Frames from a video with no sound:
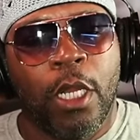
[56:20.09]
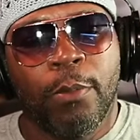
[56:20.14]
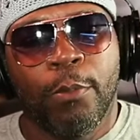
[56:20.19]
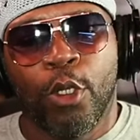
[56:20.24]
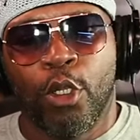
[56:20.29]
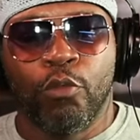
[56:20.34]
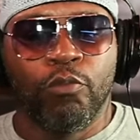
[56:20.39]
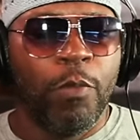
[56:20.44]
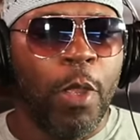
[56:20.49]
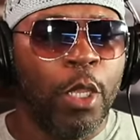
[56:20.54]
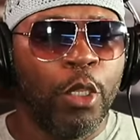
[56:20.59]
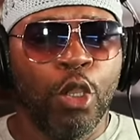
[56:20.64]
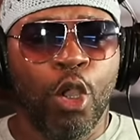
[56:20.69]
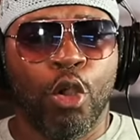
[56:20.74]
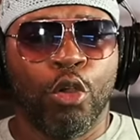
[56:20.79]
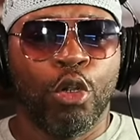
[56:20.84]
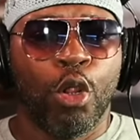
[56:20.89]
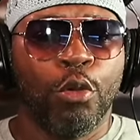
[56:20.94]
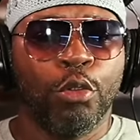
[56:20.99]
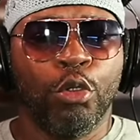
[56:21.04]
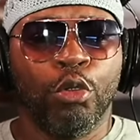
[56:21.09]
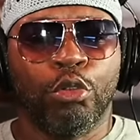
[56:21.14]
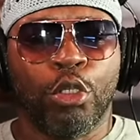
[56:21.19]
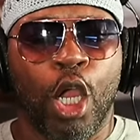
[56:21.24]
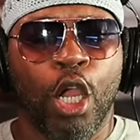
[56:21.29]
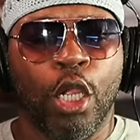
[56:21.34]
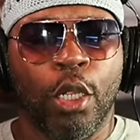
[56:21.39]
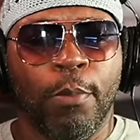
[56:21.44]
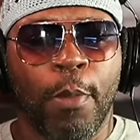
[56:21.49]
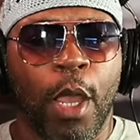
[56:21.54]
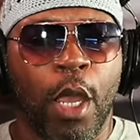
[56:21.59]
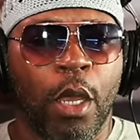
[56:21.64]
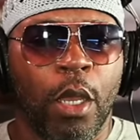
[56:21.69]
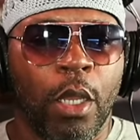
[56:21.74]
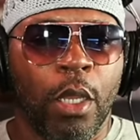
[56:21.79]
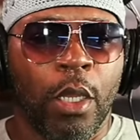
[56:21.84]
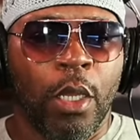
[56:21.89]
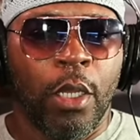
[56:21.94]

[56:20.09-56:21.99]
man, you don't know what you're talking about.